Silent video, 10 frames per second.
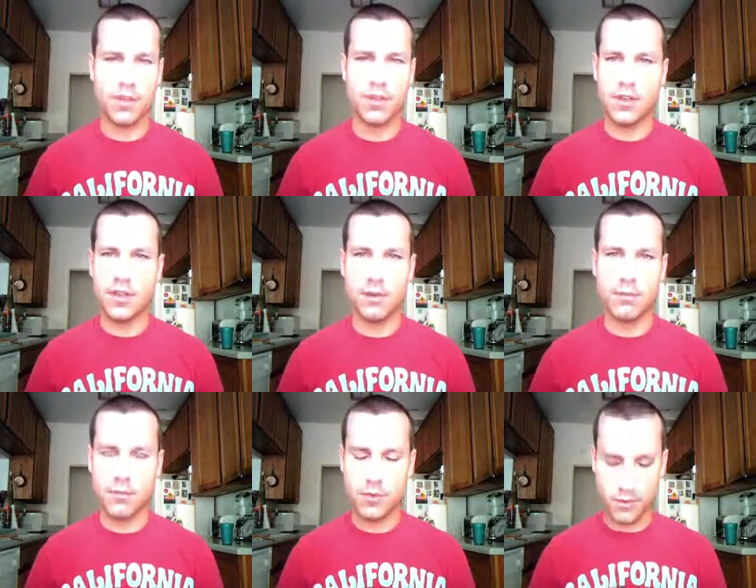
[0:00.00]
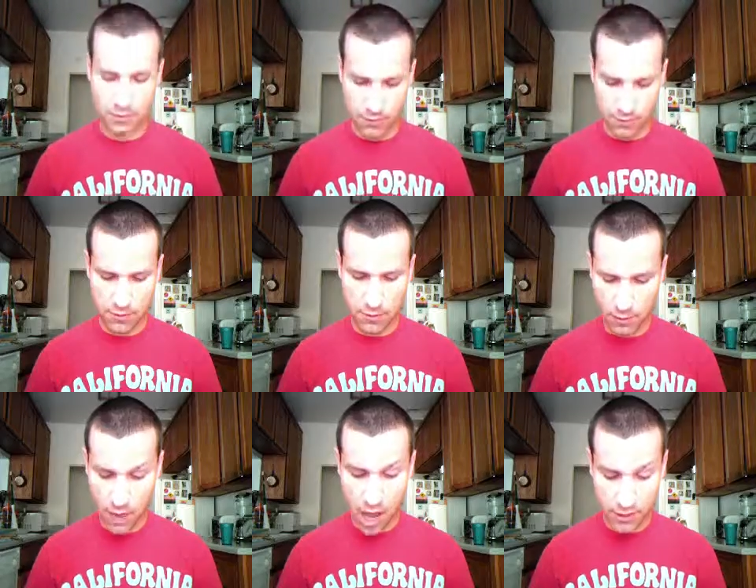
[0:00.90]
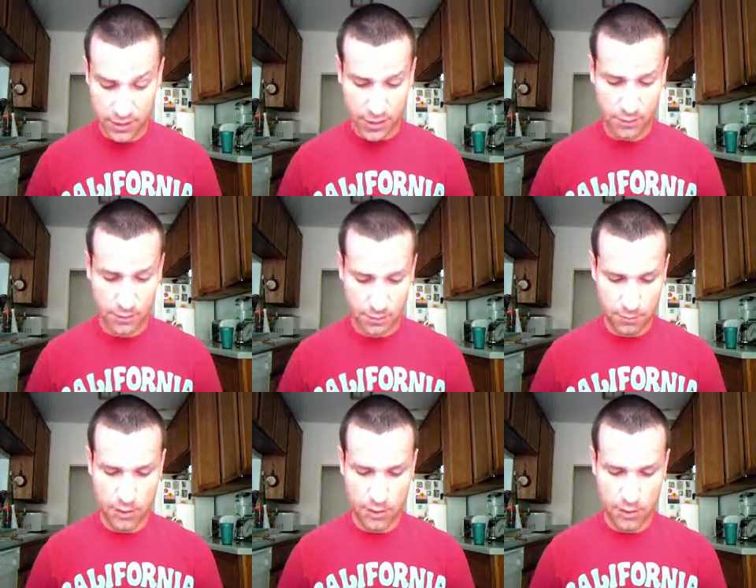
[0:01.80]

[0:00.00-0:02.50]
a lot, and